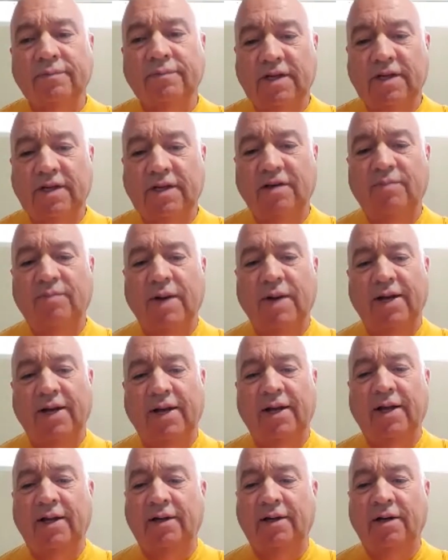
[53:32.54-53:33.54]
of Maya,
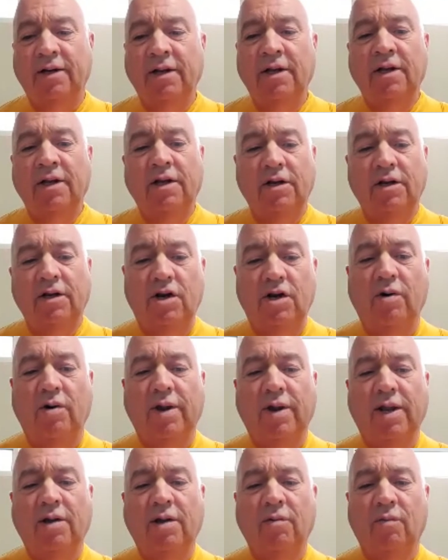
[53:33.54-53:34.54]
and
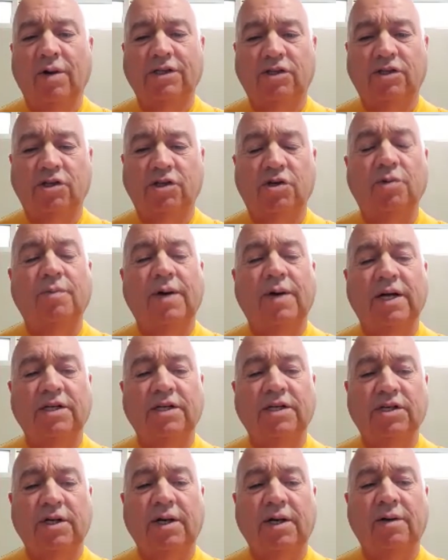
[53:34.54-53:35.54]
knowing what's too
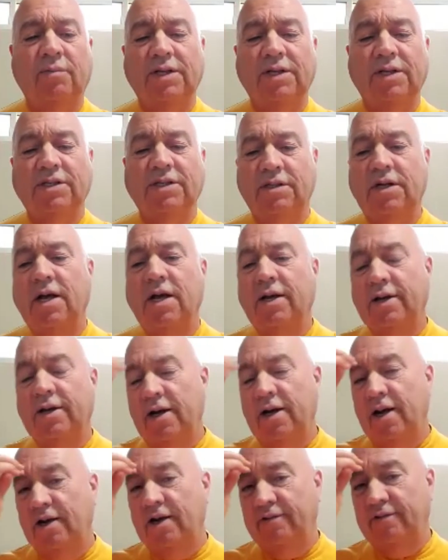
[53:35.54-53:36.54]
much and what's not
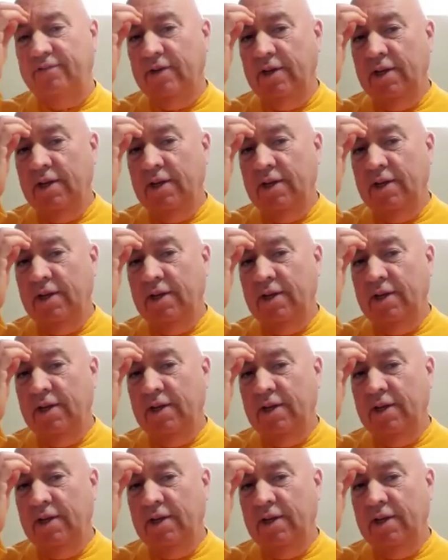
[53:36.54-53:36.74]
enough.